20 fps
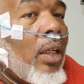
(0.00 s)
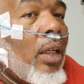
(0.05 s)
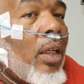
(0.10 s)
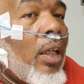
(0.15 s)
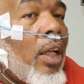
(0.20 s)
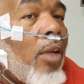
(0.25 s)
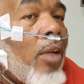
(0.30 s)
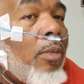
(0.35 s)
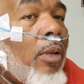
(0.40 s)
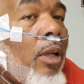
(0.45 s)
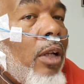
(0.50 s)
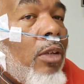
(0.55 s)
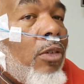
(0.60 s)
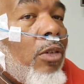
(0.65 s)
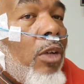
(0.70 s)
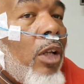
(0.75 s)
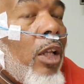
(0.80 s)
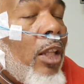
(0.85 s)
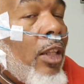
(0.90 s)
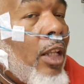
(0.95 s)
Hey, Black,
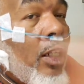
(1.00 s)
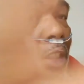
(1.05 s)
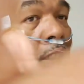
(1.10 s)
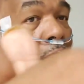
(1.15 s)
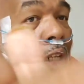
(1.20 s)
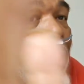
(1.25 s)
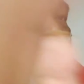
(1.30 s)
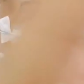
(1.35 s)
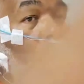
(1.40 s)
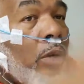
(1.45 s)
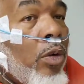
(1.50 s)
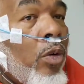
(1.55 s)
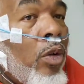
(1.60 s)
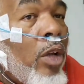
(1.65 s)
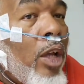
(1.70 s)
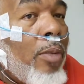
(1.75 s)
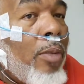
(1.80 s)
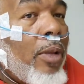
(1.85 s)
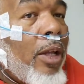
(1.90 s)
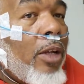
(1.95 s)
uh, that's not liquid cool.
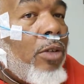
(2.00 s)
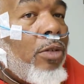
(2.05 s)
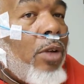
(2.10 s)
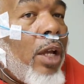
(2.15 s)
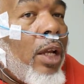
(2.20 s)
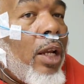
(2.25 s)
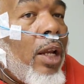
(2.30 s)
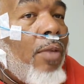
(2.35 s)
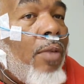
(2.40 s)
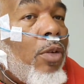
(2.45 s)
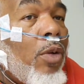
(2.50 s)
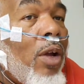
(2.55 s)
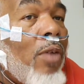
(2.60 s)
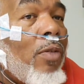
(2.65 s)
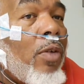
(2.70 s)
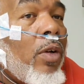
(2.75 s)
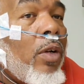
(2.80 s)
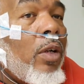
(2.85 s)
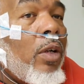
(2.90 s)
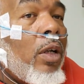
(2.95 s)
Hey, Black Dragon, have you
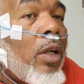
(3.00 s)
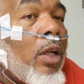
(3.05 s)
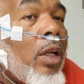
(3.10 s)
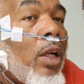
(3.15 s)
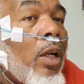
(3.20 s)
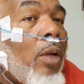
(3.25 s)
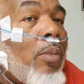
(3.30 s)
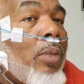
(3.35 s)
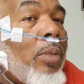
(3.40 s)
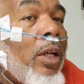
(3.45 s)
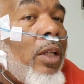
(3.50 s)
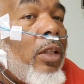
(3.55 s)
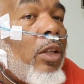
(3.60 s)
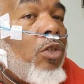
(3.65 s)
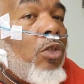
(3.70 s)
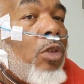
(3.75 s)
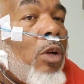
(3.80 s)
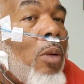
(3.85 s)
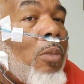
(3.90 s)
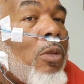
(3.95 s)
ever played the
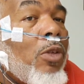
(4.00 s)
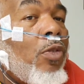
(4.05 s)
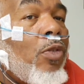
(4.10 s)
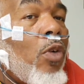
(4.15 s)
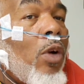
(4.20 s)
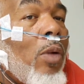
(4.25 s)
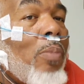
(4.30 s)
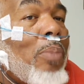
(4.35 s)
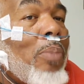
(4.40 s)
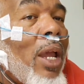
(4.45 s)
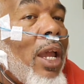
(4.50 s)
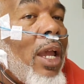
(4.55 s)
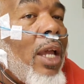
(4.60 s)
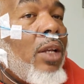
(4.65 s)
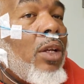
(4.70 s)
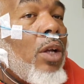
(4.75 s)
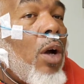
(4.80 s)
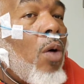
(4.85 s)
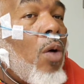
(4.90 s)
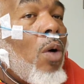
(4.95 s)
drums for a
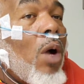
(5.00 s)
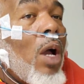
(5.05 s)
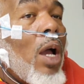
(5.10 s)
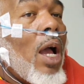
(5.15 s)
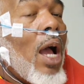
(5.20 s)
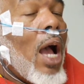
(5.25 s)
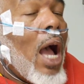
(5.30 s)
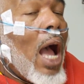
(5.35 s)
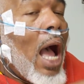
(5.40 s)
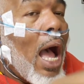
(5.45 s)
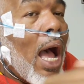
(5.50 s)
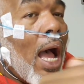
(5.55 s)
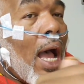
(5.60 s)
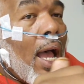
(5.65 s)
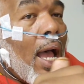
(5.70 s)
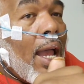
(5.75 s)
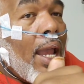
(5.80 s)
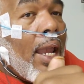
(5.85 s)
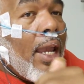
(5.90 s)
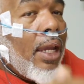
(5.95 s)
band? No,
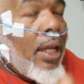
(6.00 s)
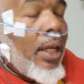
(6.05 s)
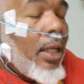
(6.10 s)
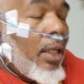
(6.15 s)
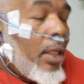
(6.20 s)
I